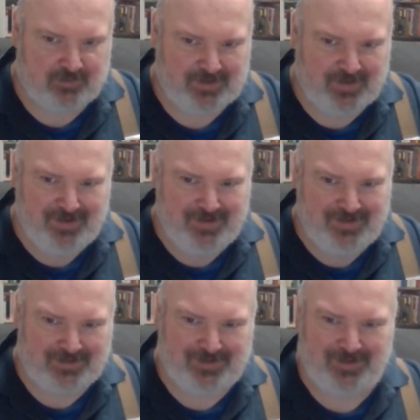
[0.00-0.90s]
words,
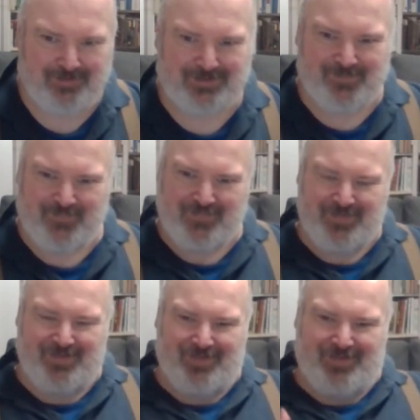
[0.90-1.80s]
in other words,
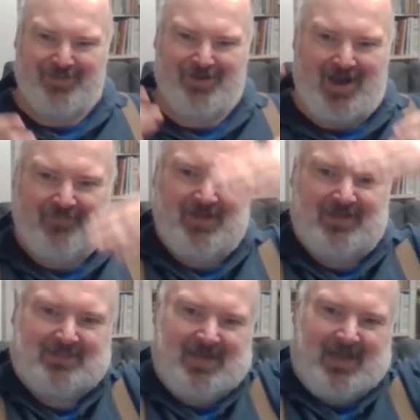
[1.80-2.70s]
of these
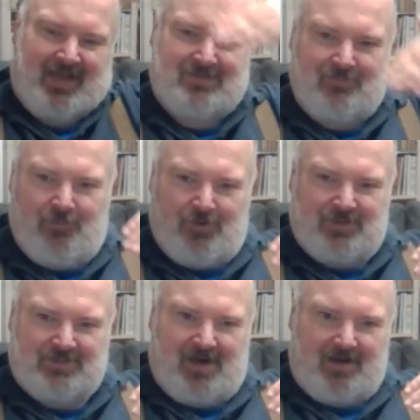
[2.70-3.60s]
things, the
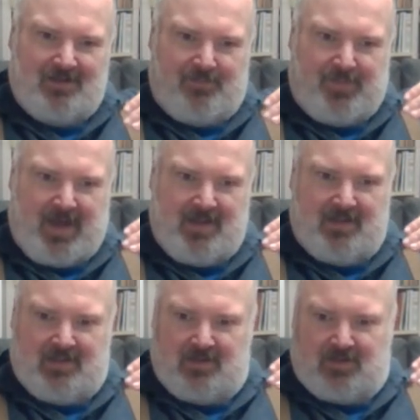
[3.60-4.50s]
worst are the
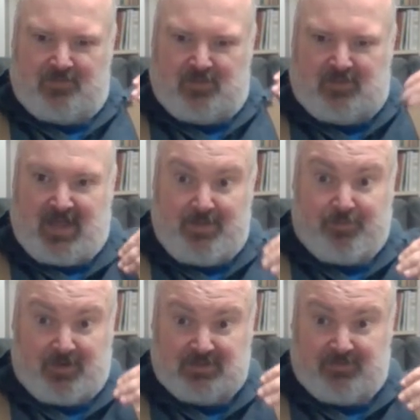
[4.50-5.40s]
laborers,